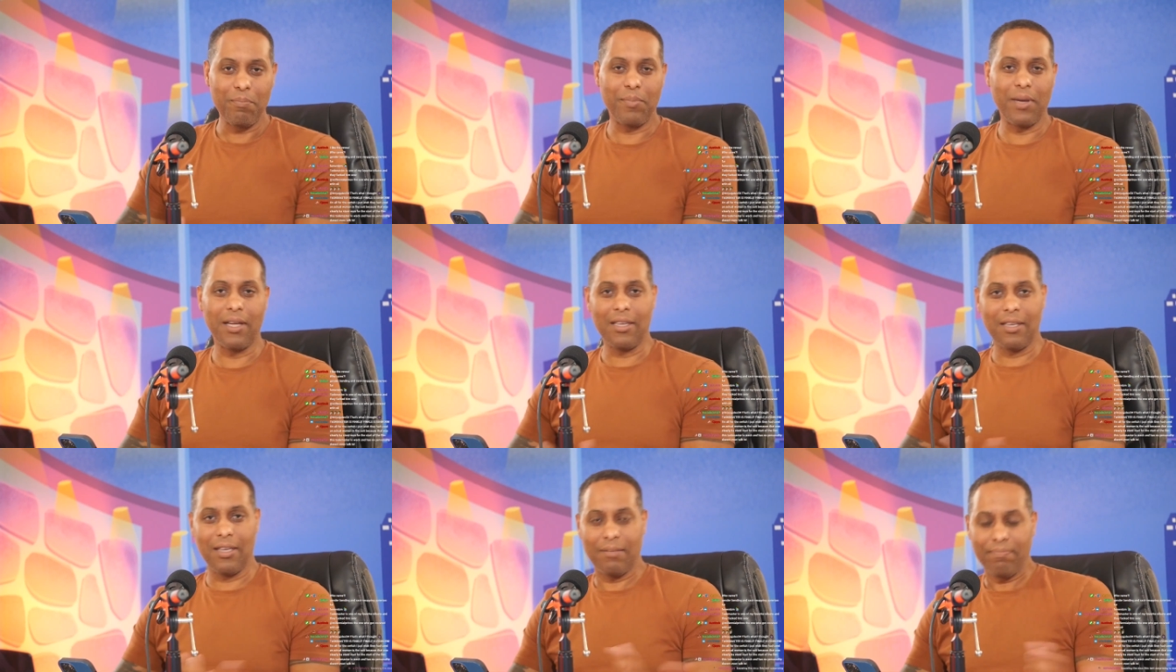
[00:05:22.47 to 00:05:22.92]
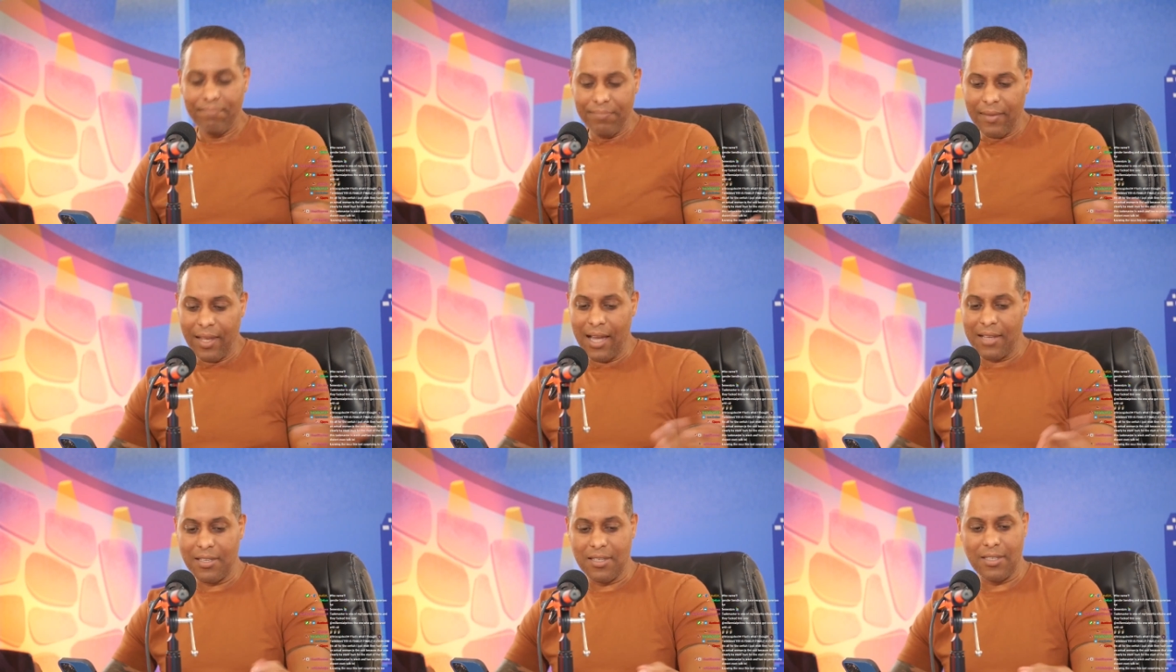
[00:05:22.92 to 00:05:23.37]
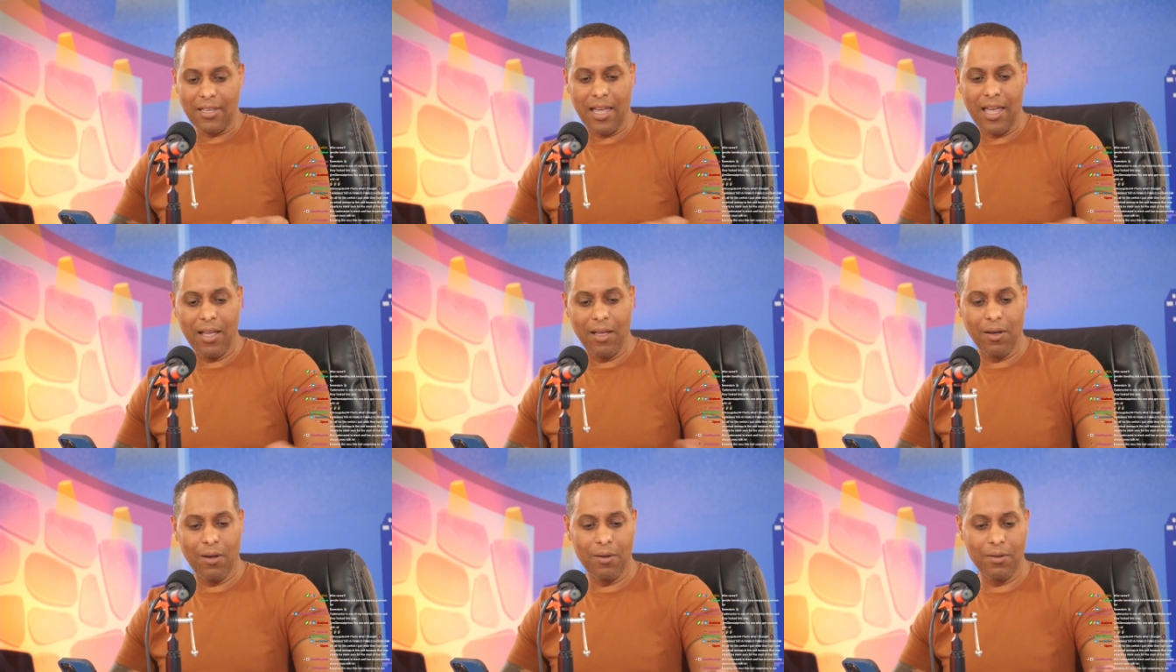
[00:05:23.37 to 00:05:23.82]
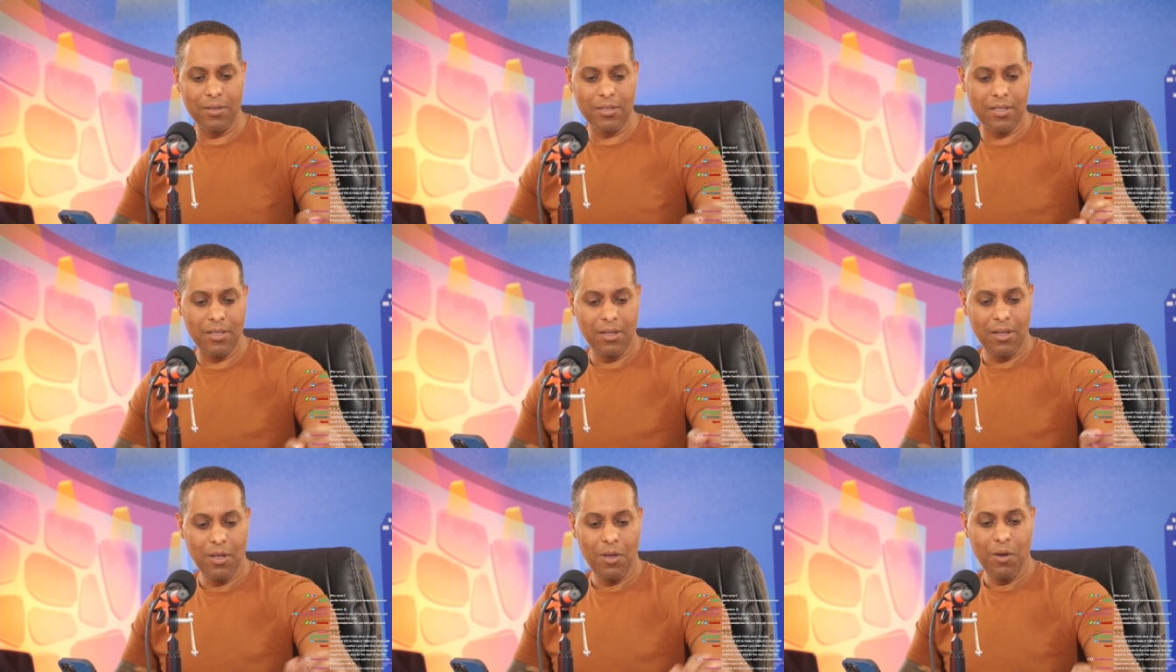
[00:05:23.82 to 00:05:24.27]
But as the saying
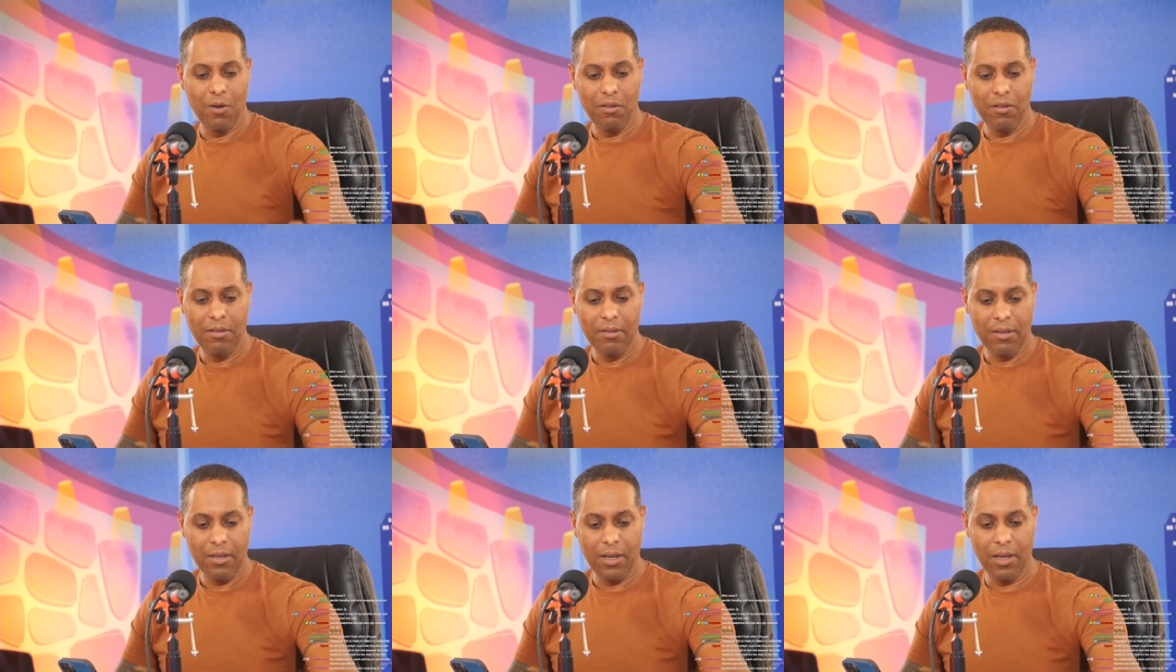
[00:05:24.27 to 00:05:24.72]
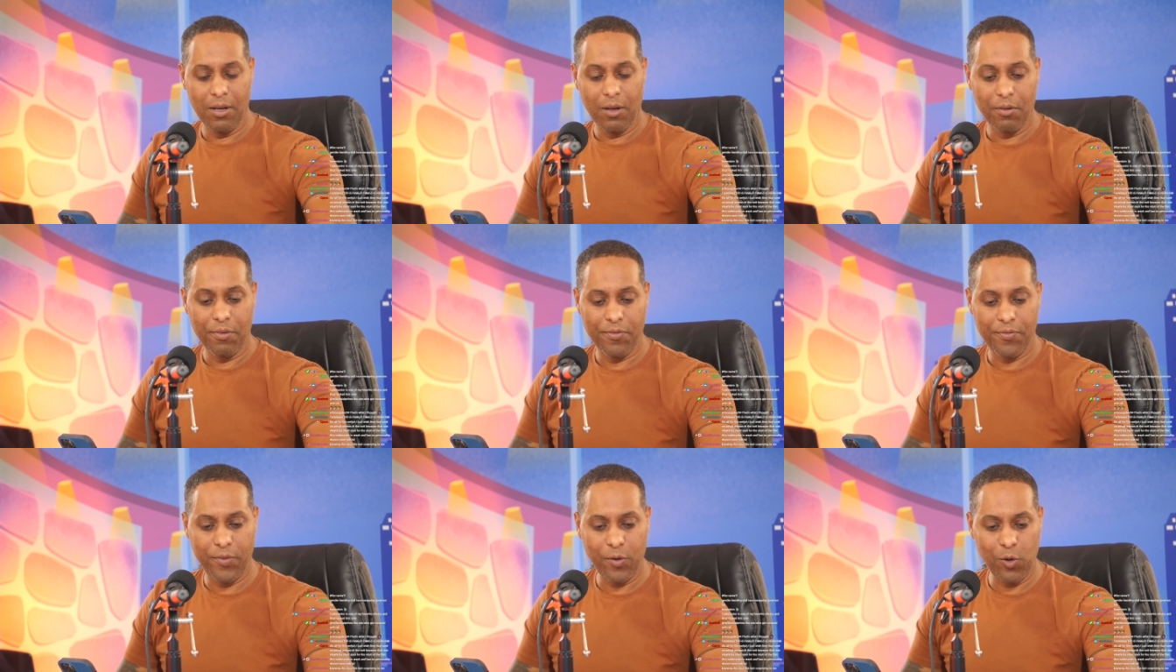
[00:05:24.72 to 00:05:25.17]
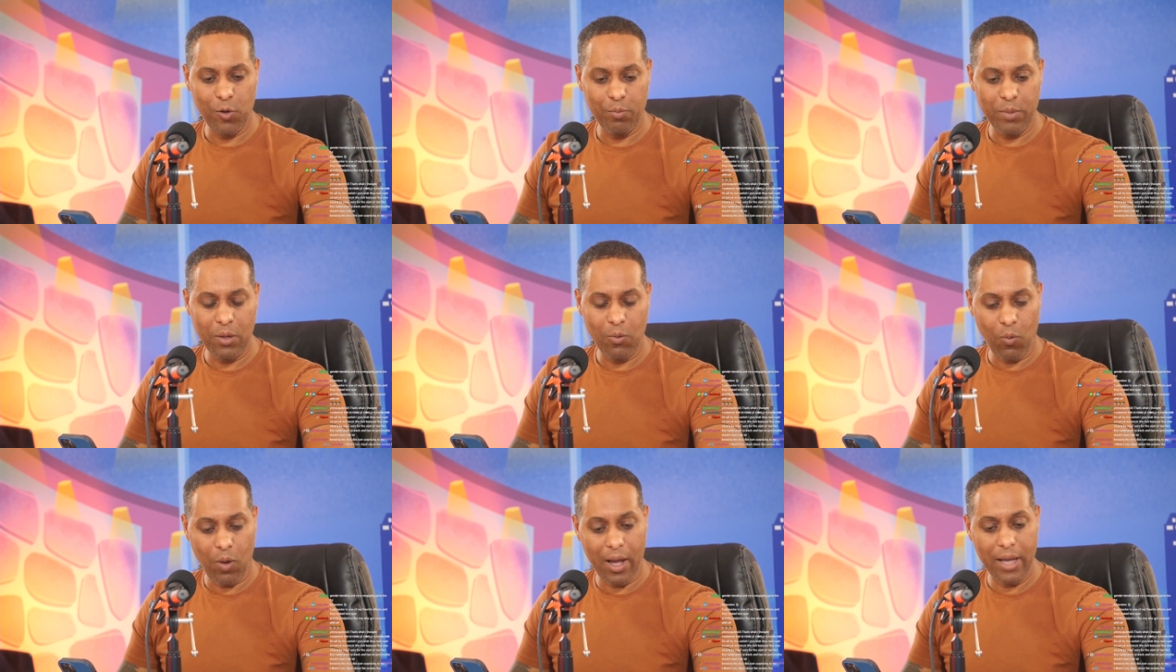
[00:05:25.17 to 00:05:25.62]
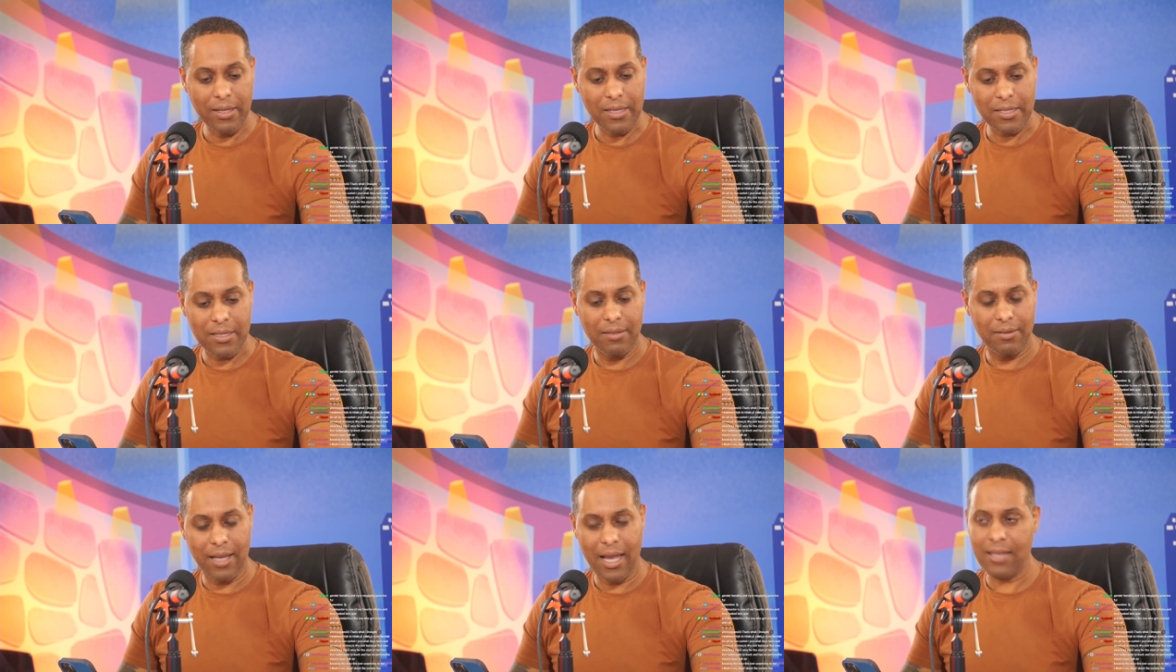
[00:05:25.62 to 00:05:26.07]
goes, you know, fool me
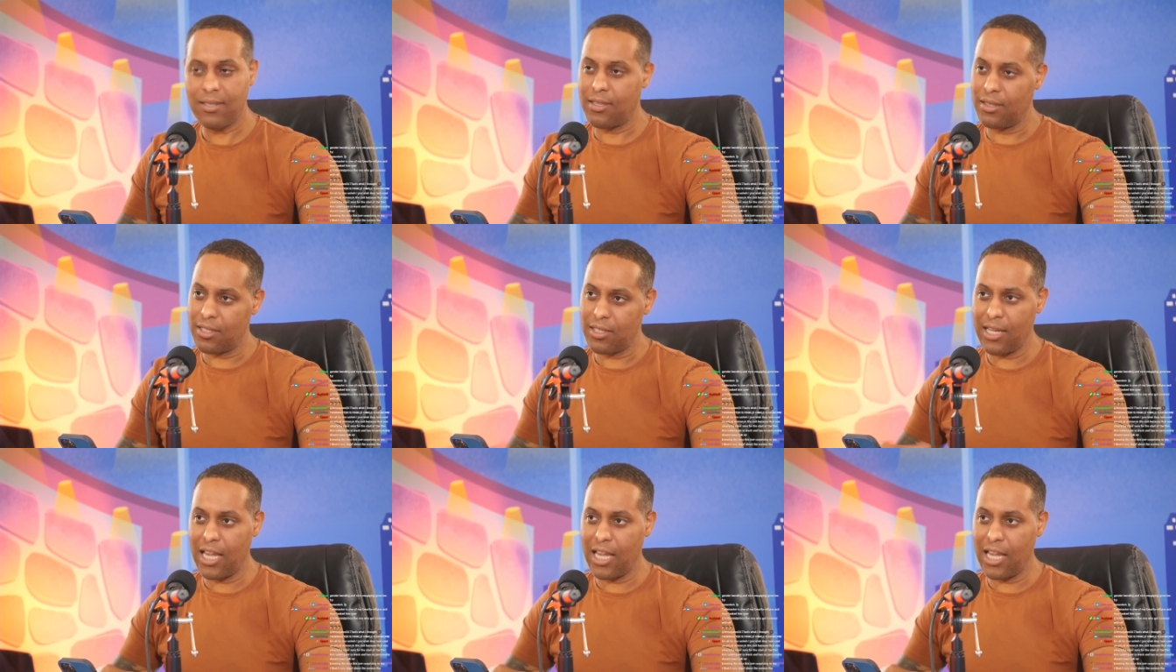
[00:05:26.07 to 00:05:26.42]
once, that's a